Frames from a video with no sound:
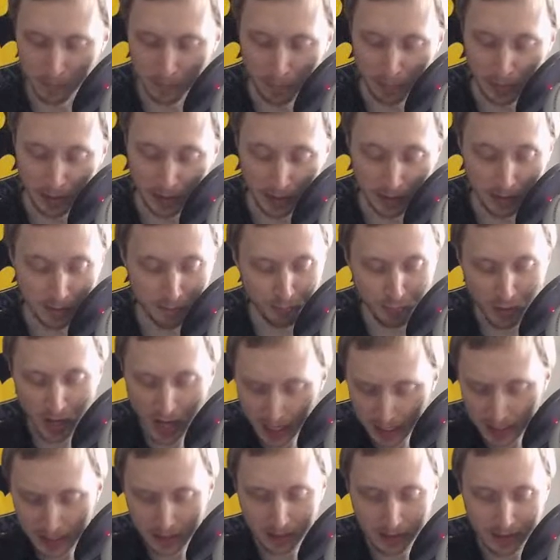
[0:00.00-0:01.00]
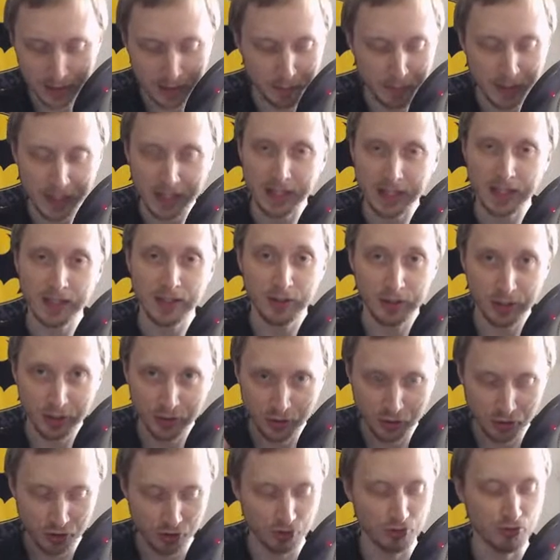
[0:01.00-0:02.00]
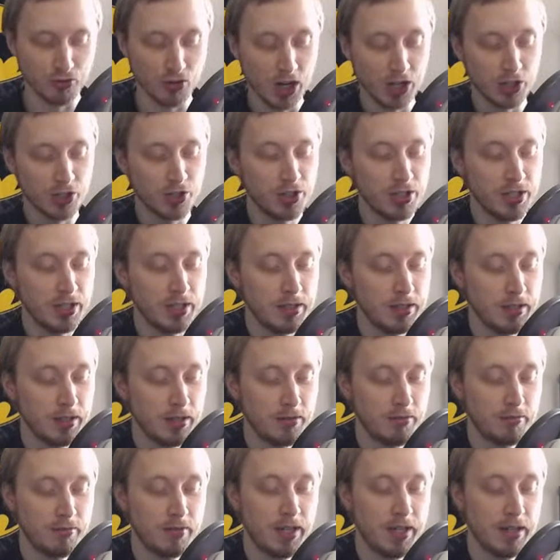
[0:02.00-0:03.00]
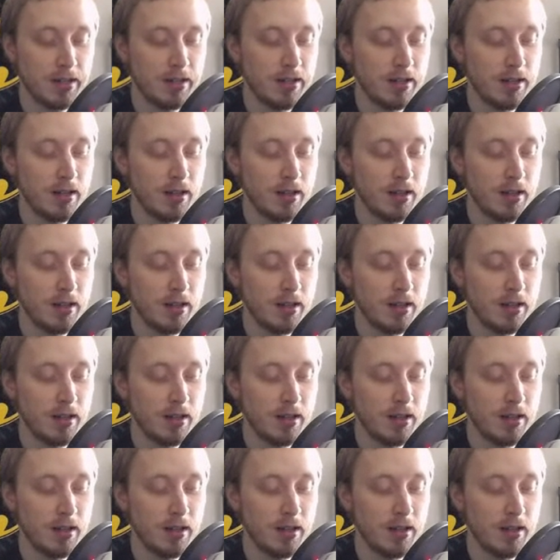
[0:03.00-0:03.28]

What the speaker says: But practically speaking, construction, right?